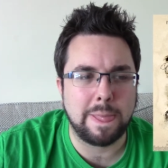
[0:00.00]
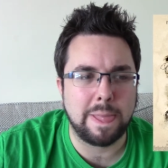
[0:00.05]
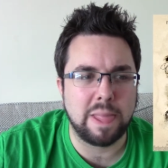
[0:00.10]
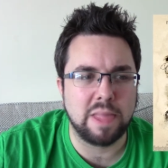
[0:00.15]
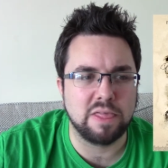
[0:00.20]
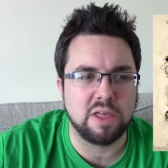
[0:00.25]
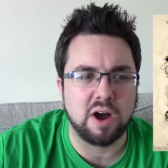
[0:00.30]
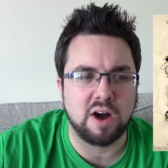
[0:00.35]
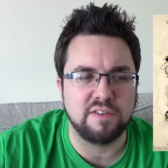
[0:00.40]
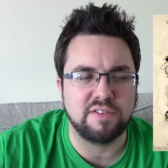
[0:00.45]

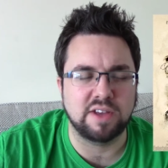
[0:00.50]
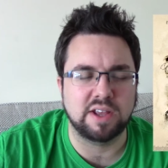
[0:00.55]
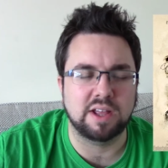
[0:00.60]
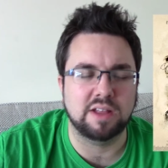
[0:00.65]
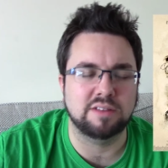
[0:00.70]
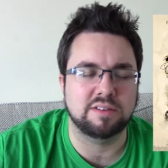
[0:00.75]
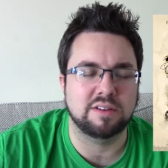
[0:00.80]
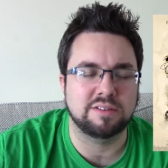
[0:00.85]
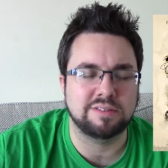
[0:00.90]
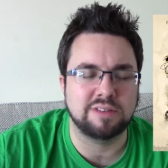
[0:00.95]
that I think
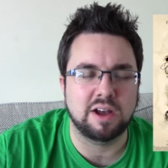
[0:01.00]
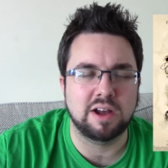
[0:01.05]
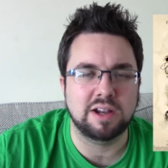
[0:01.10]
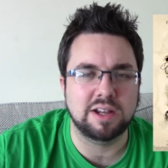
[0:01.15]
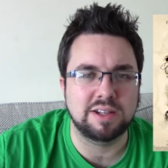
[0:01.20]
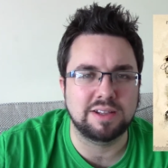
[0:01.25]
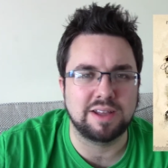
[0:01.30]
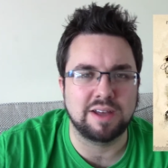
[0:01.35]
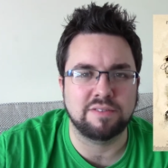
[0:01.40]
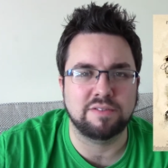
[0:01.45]
is, is
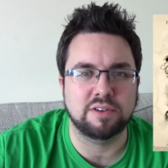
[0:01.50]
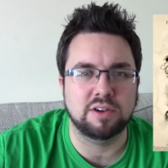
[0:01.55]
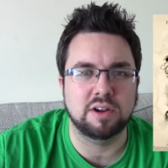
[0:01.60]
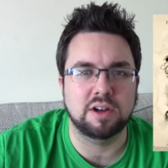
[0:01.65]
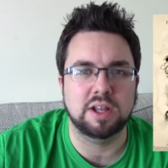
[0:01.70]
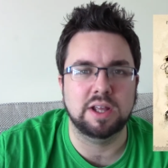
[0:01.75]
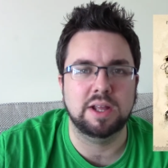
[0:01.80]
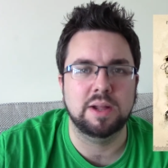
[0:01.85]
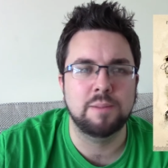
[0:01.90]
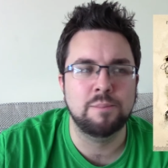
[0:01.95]
certainly
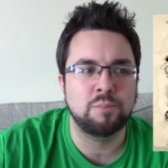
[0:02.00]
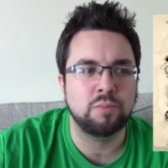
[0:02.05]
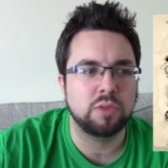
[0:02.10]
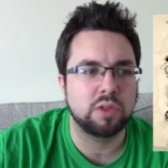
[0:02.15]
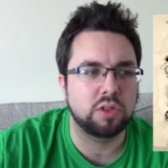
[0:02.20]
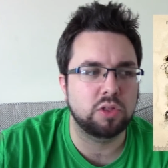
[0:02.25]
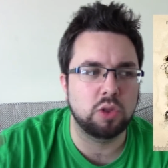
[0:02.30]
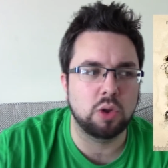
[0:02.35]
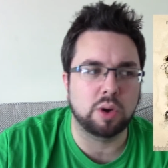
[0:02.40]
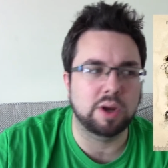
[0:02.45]
definitely
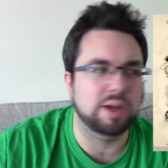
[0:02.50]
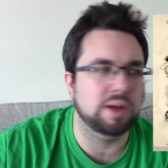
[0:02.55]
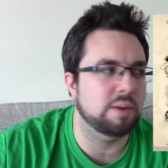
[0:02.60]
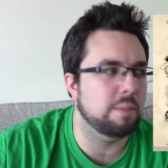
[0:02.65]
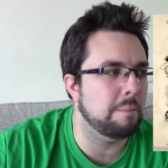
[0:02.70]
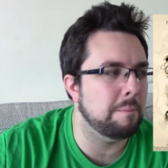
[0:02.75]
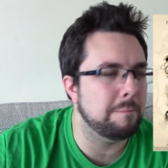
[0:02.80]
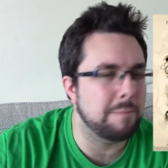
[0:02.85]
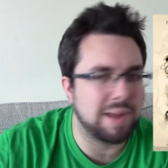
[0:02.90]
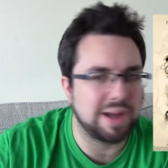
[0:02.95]
not
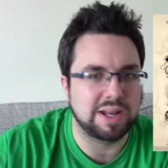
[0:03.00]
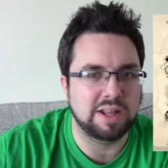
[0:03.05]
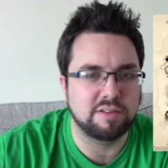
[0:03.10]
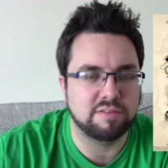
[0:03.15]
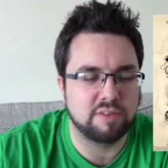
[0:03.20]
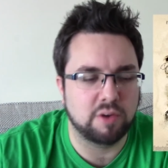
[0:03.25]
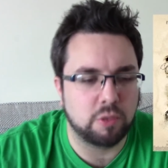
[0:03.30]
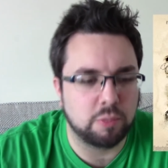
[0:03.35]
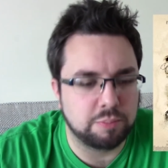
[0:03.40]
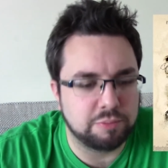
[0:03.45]
in many
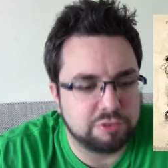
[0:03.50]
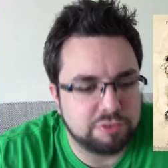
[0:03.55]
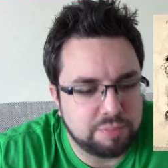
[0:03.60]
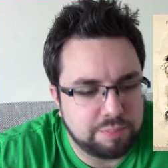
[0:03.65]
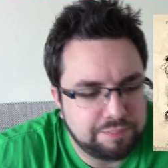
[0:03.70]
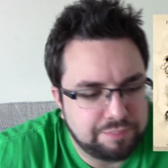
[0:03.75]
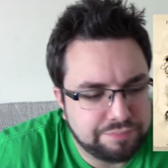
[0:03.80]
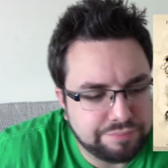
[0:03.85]
films,